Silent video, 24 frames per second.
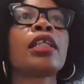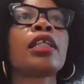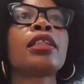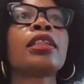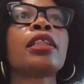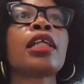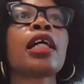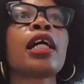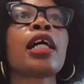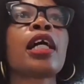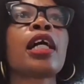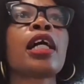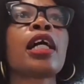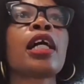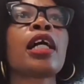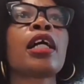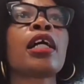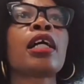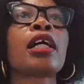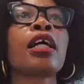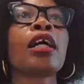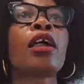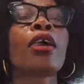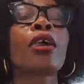And
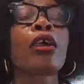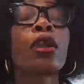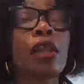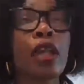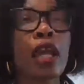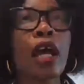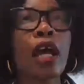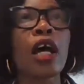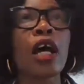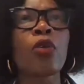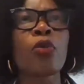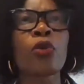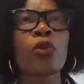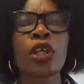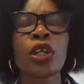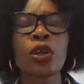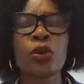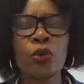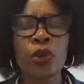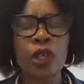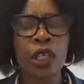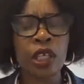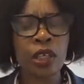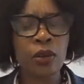yeah,
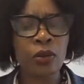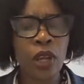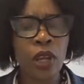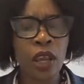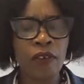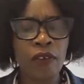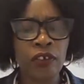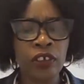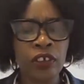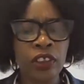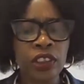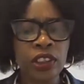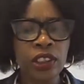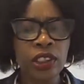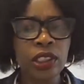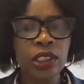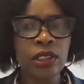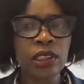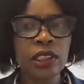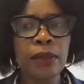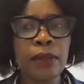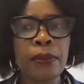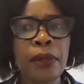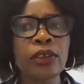we are very
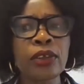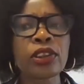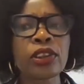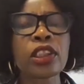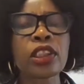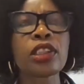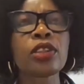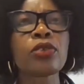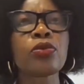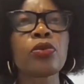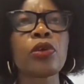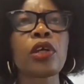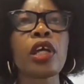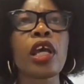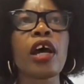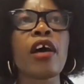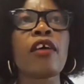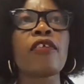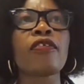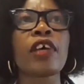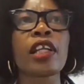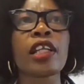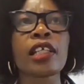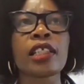serious about it. We
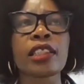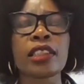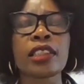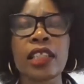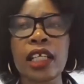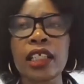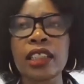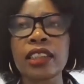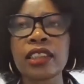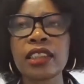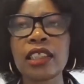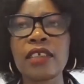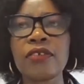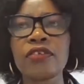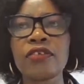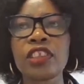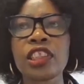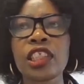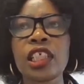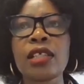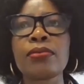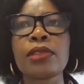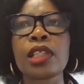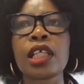have an executive
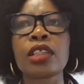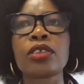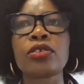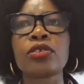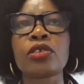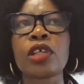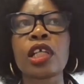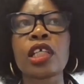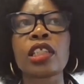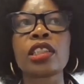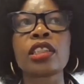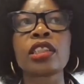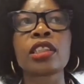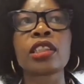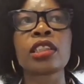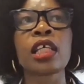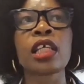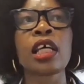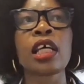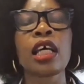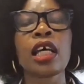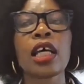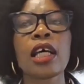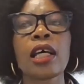team that
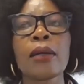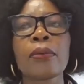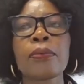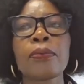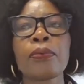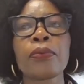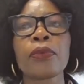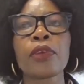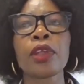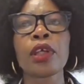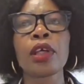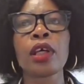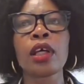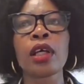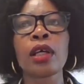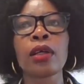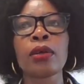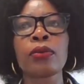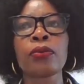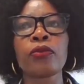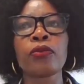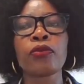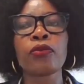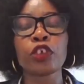runs
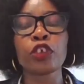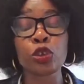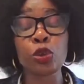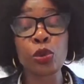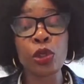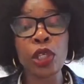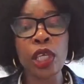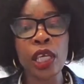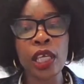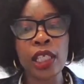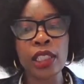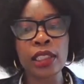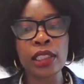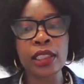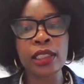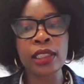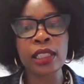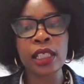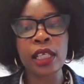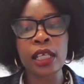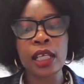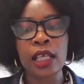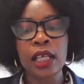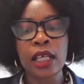for 2 years.
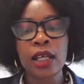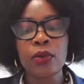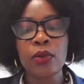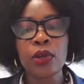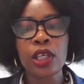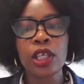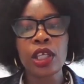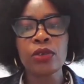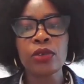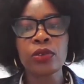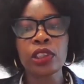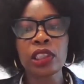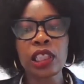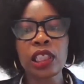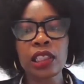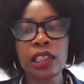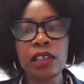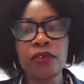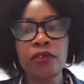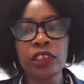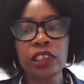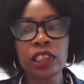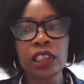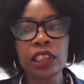We
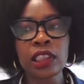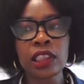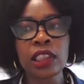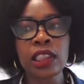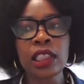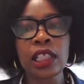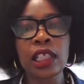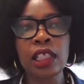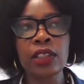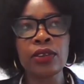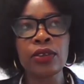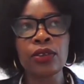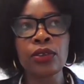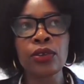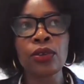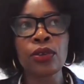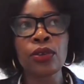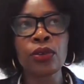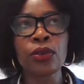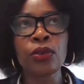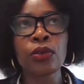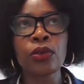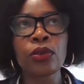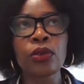recently voted in a
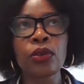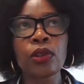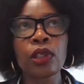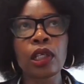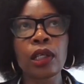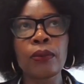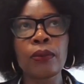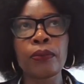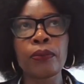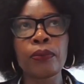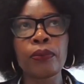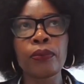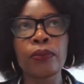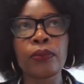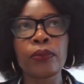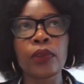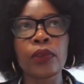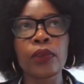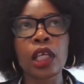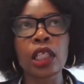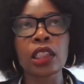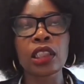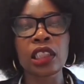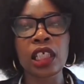new
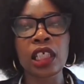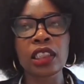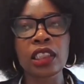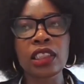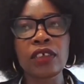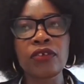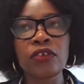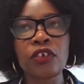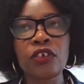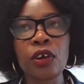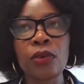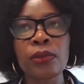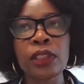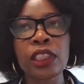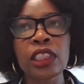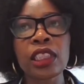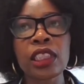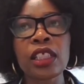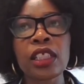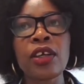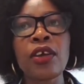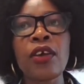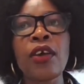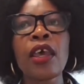executive
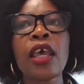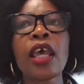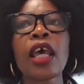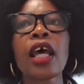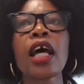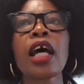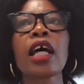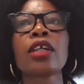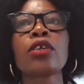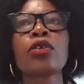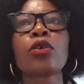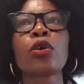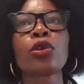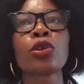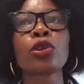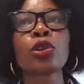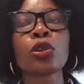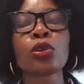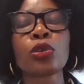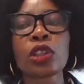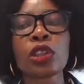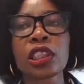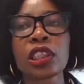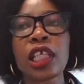committee, and on
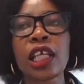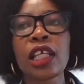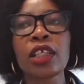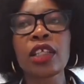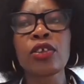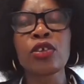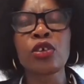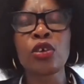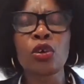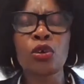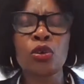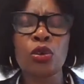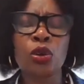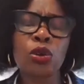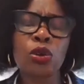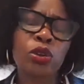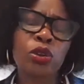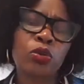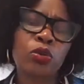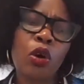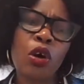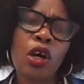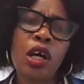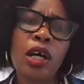your return, those
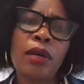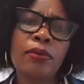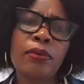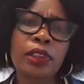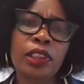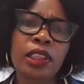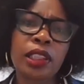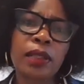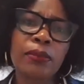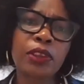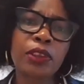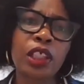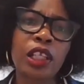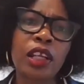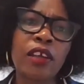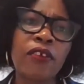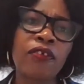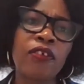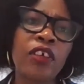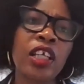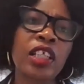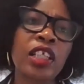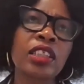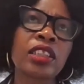welcome reception
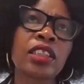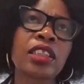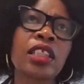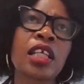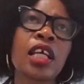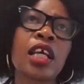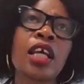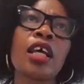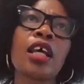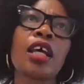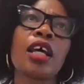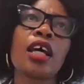events,